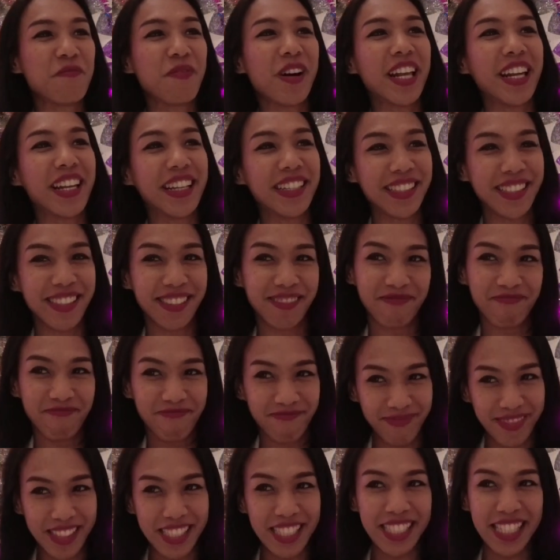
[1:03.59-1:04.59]
But
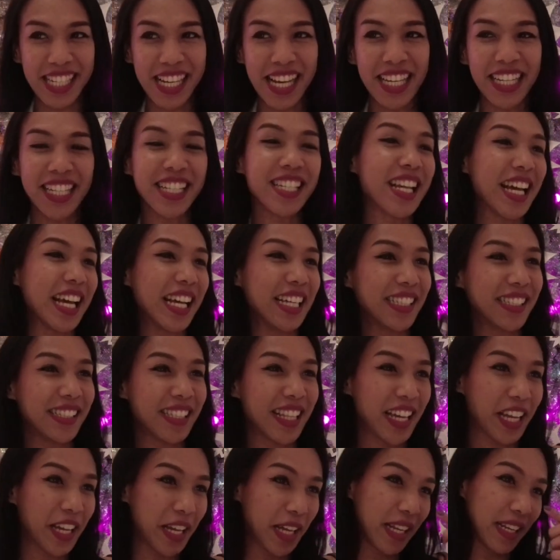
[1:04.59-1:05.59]
it's kind of nice,
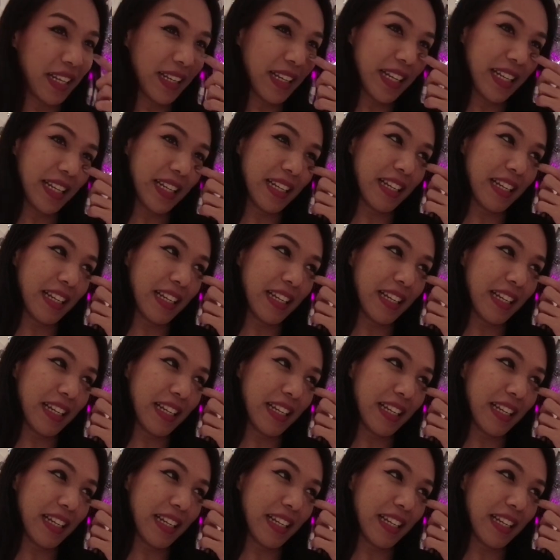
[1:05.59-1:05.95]
like it